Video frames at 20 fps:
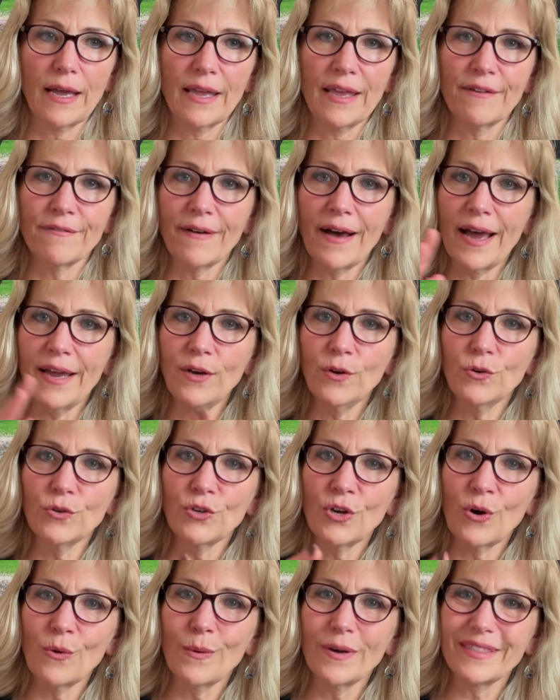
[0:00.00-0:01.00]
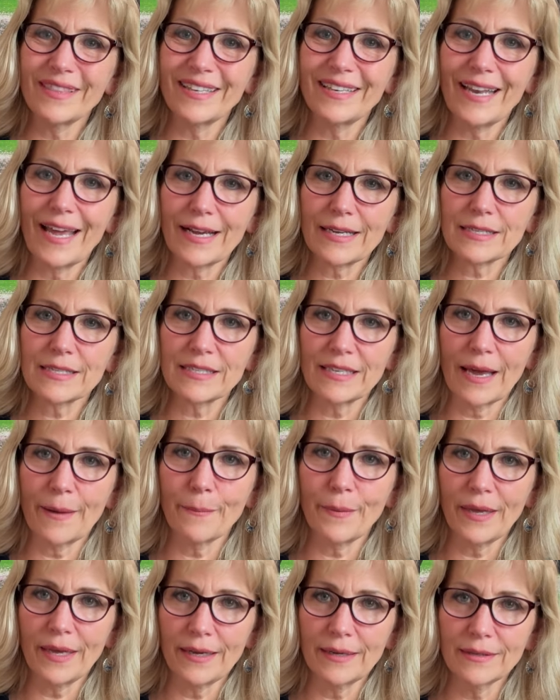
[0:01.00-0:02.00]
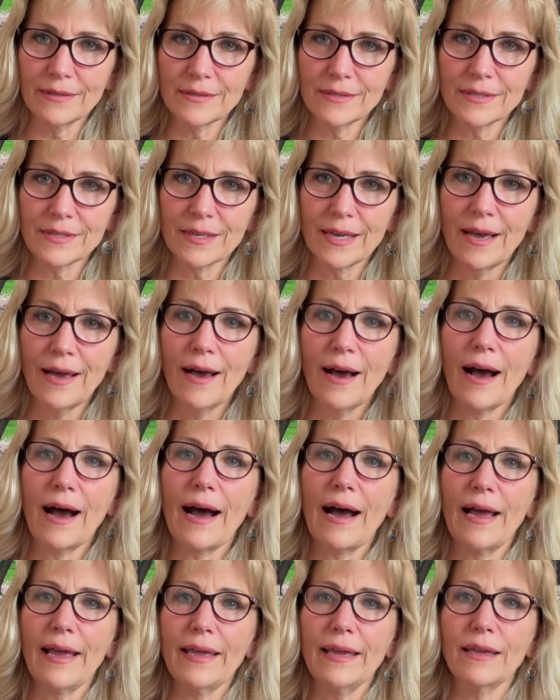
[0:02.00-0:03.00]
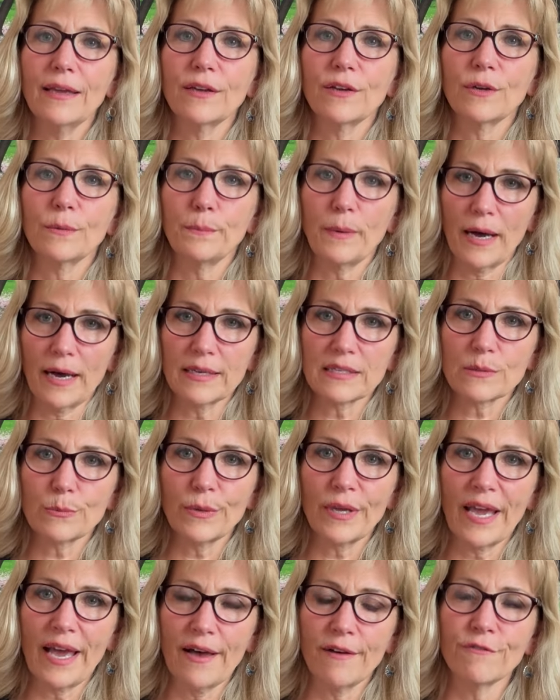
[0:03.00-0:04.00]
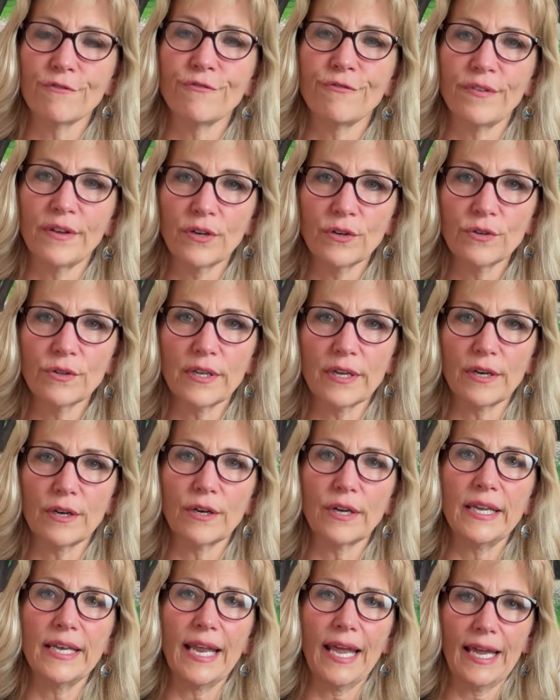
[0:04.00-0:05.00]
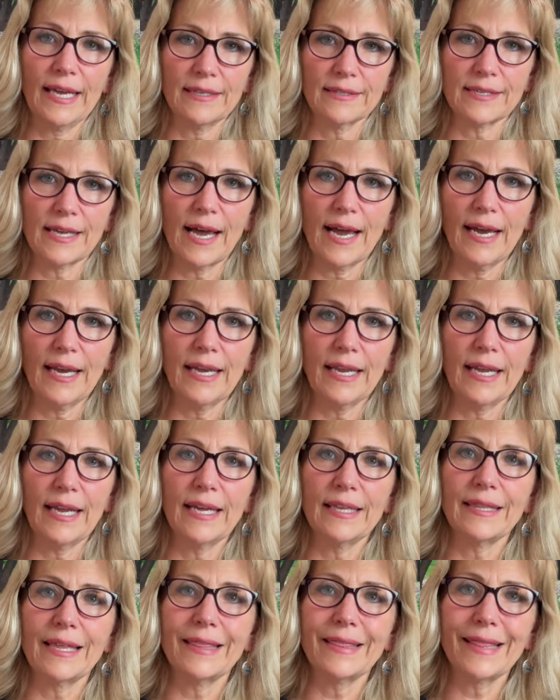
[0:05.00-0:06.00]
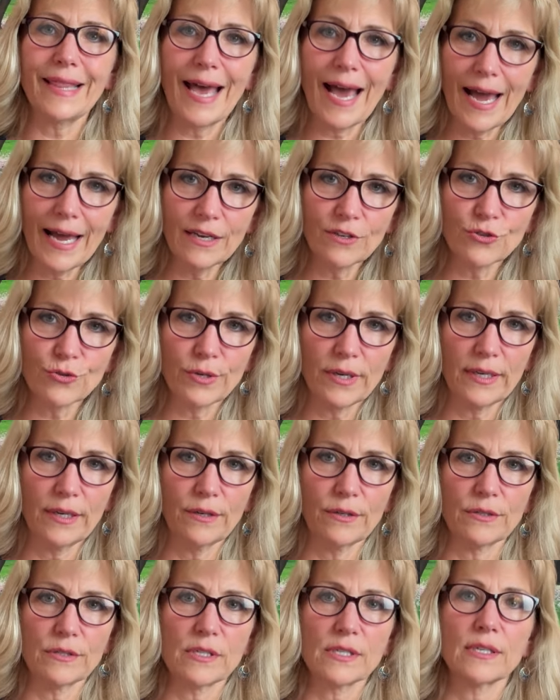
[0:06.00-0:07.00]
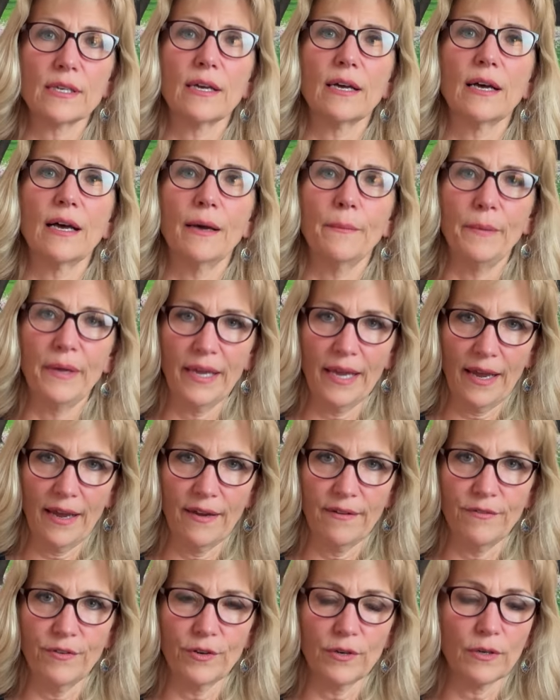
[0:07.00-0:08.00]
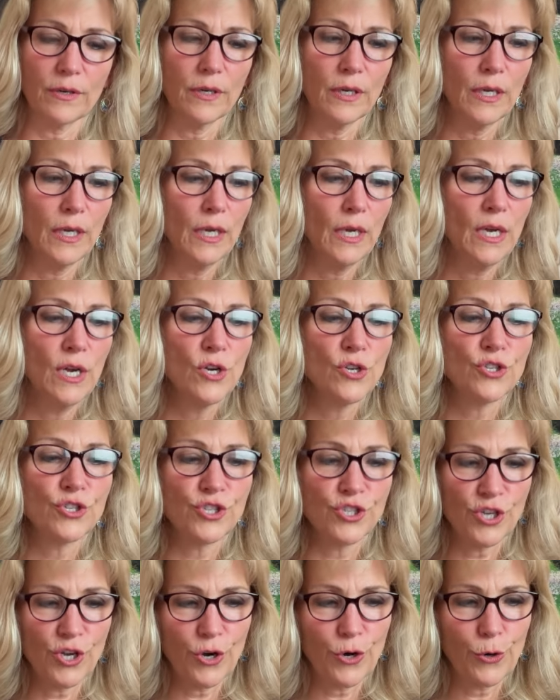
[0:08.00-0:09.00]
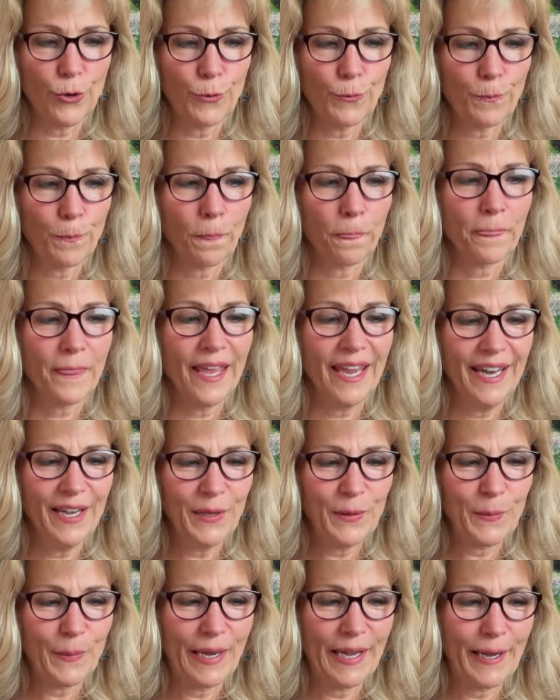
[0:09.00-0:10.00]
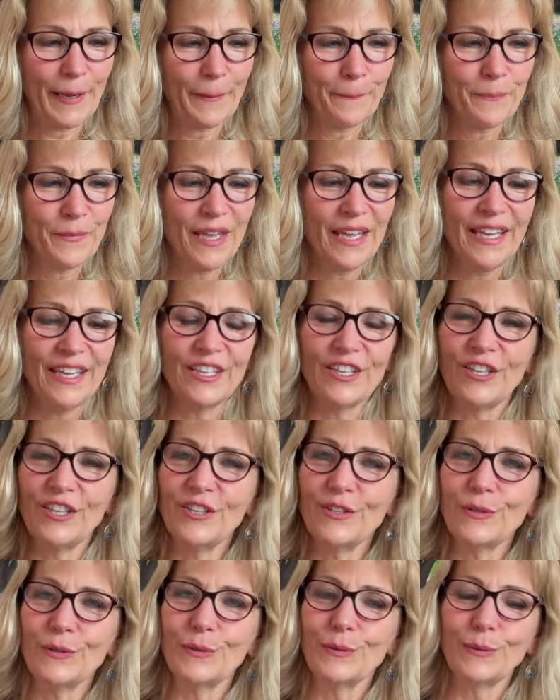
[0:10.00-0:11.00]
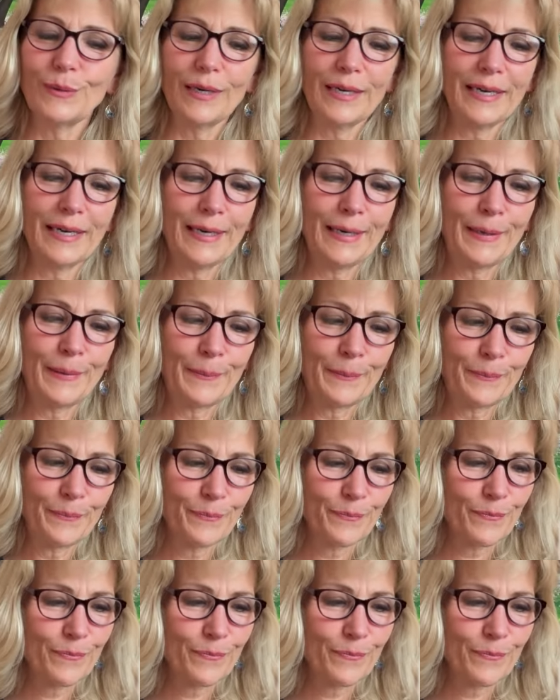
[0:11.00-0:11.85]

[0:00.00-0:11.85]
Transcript: if I don't know what the next step is, I could possibly have fear there and anxiety, and then that triggers a behavior. So anyway, you um,